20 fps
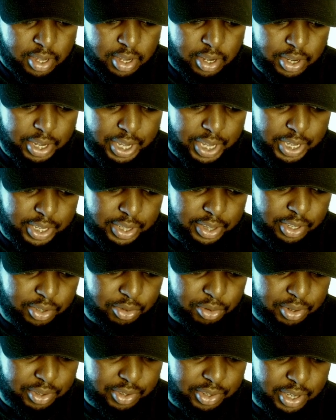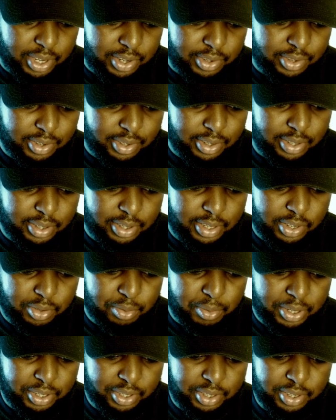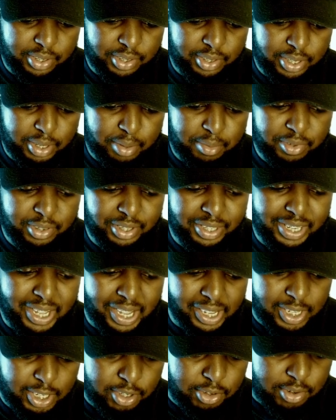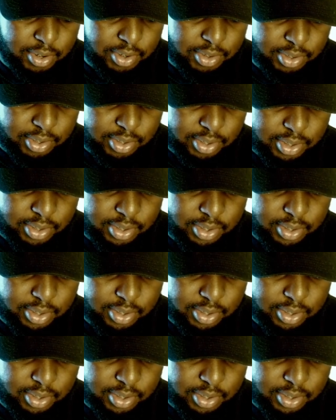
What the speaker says: Okay, this one says, this message seems dangerous.